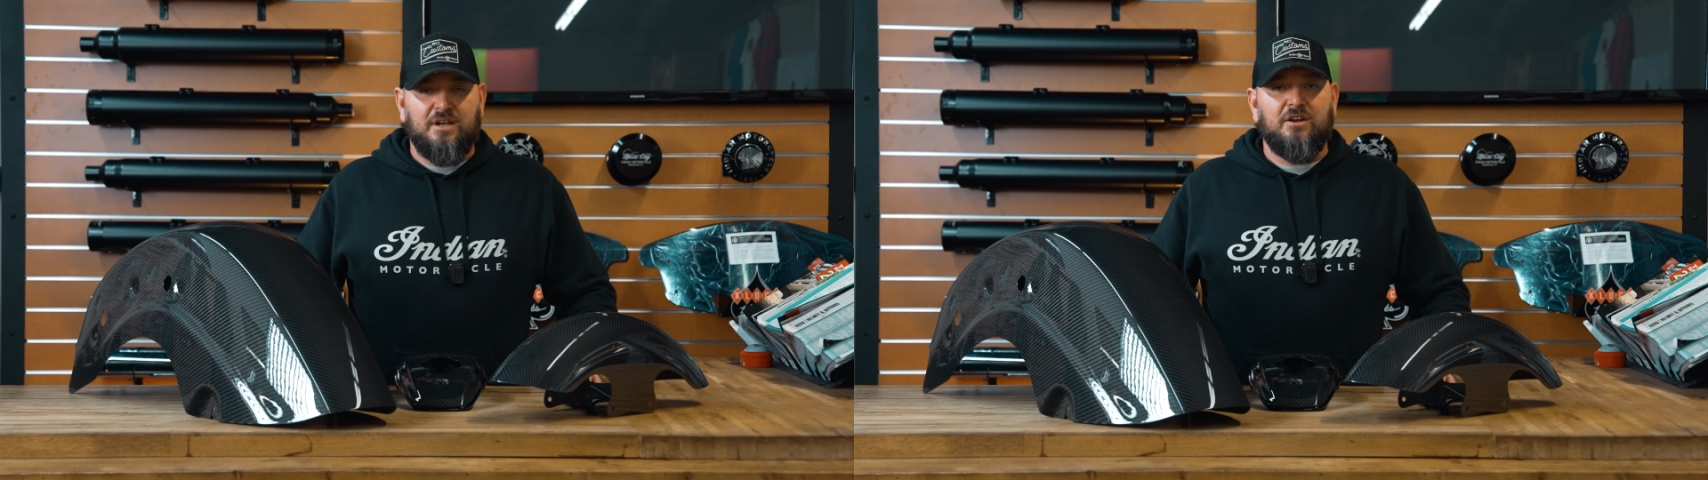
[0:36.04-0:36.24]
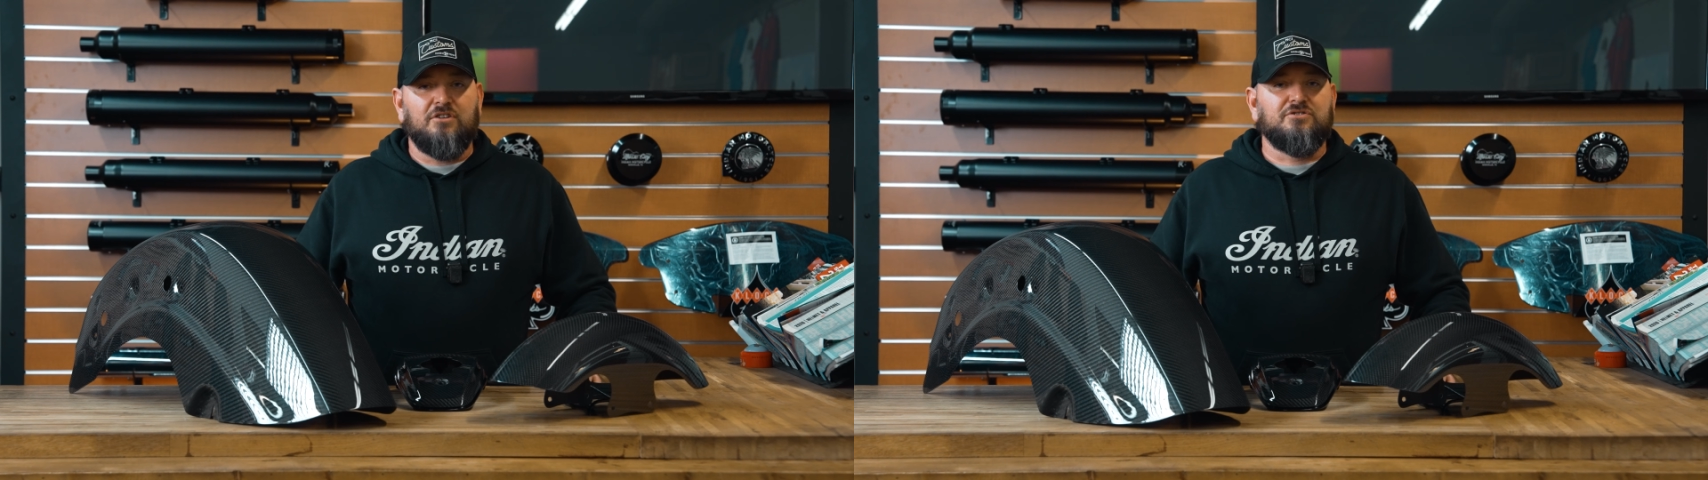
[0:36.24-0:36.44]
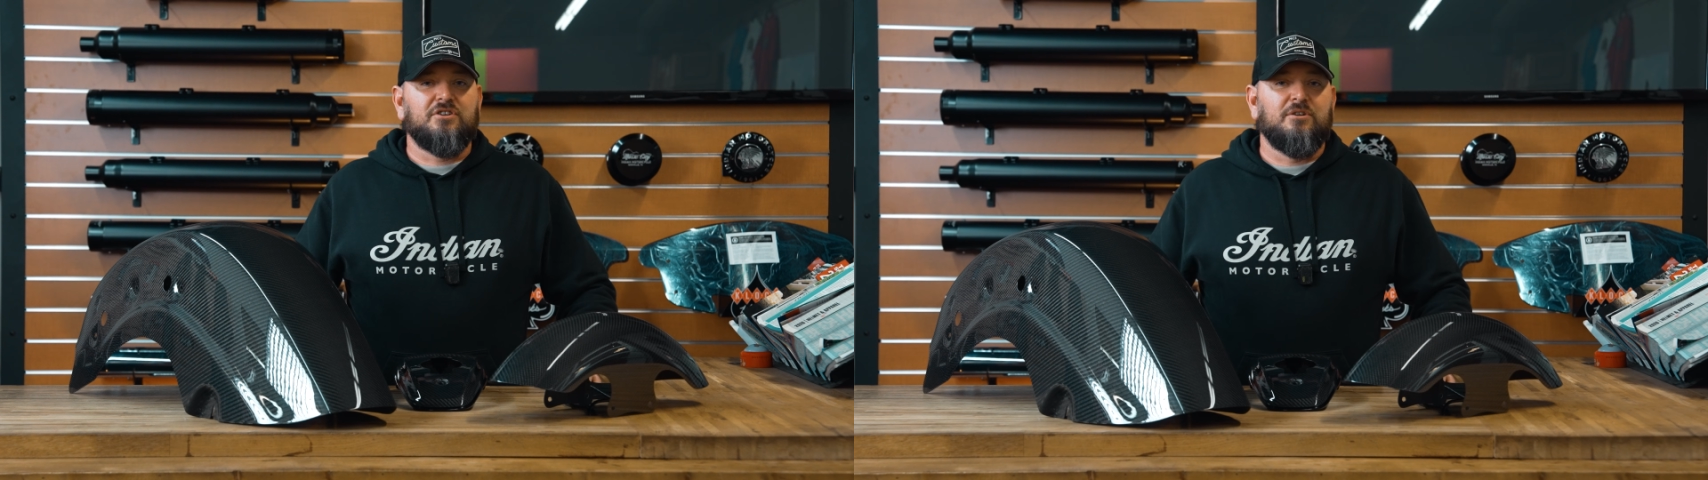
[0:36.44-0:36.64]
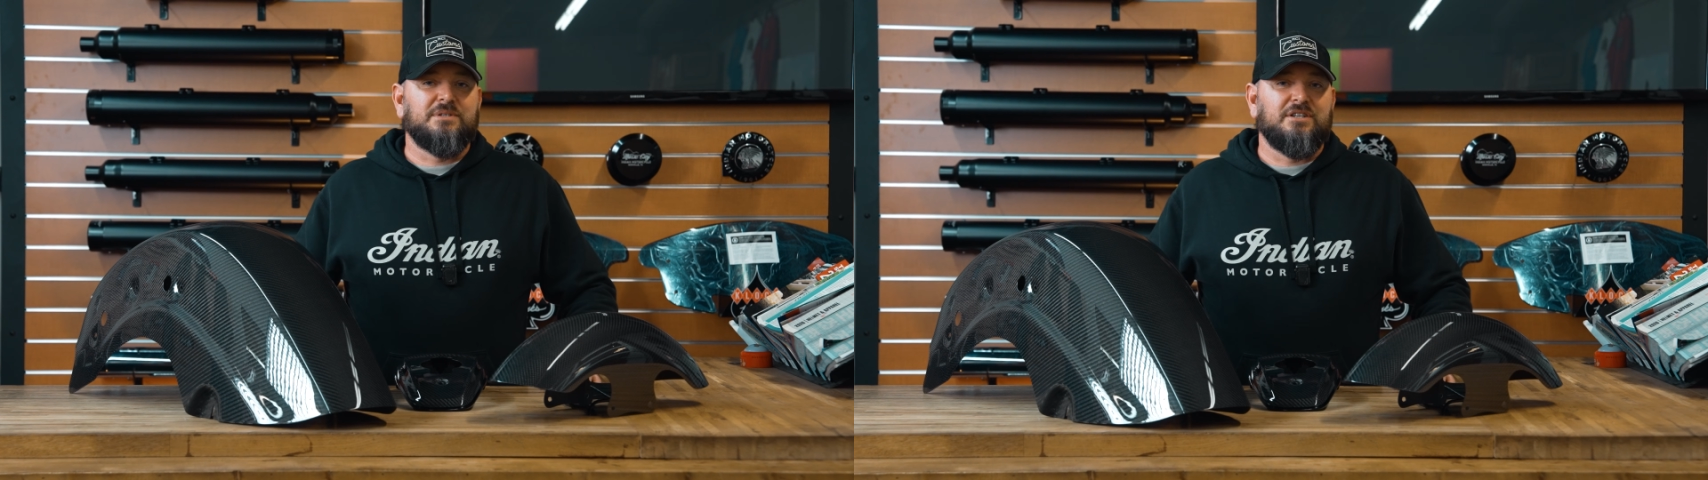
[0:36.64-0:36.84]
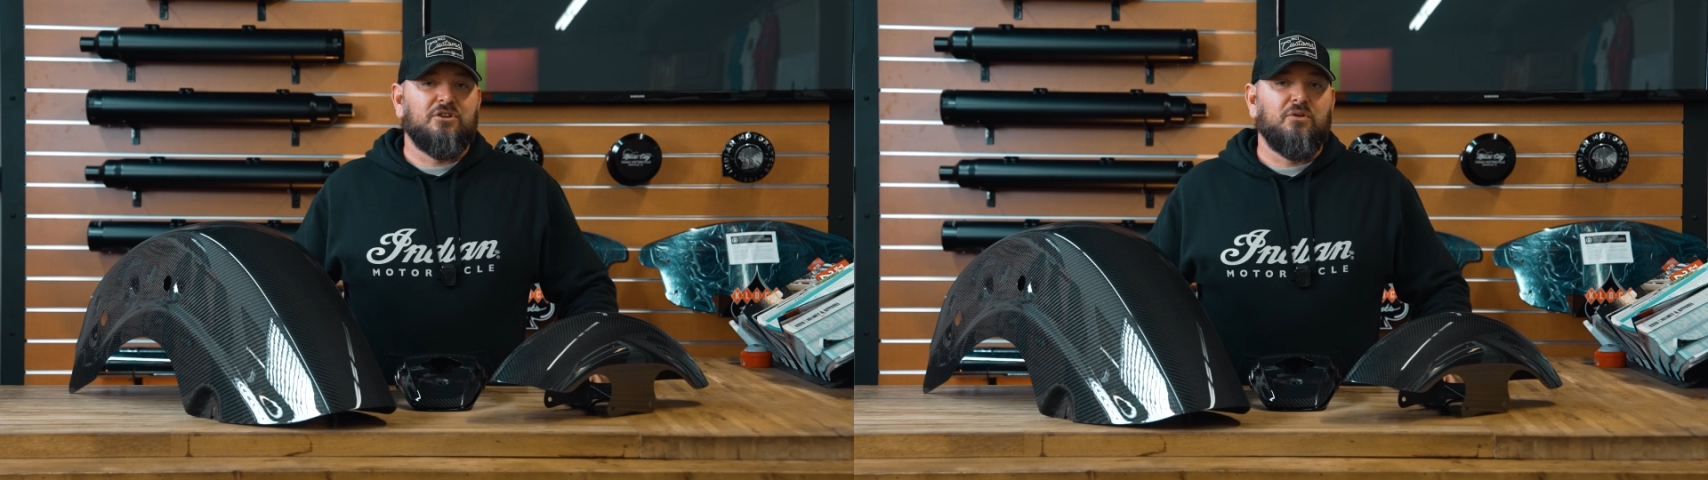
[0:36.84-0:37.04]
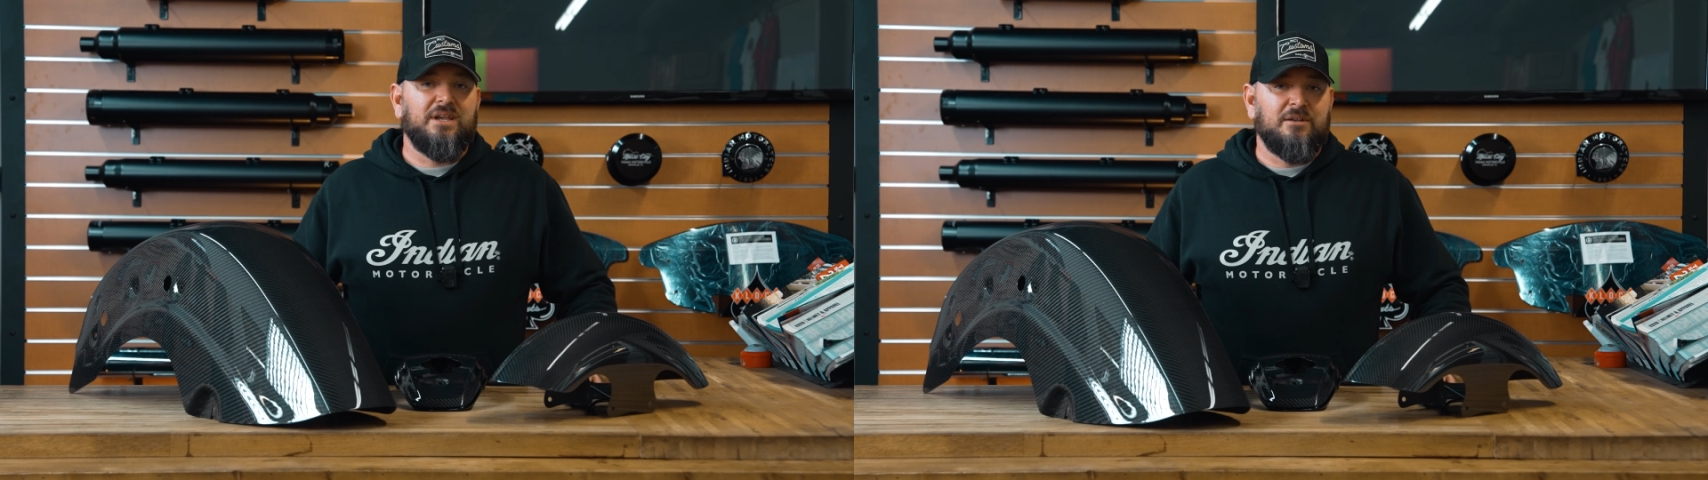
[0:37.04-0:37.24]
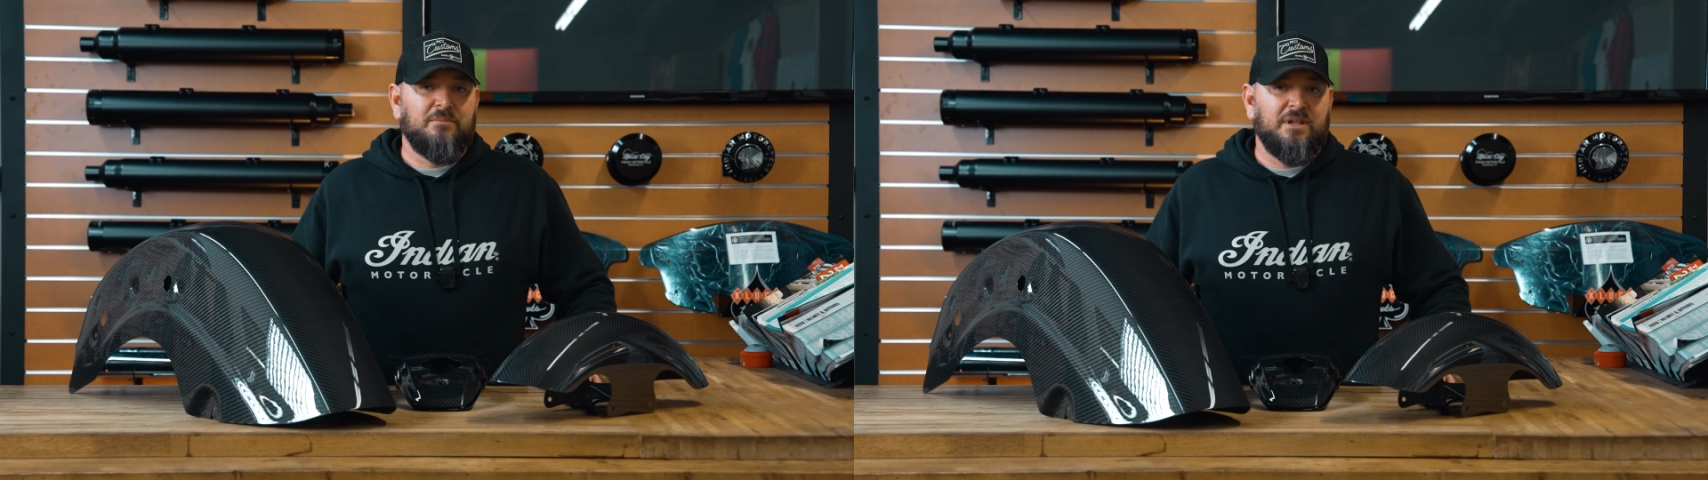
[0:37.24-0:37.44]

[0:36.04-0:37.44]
It also comes in OEM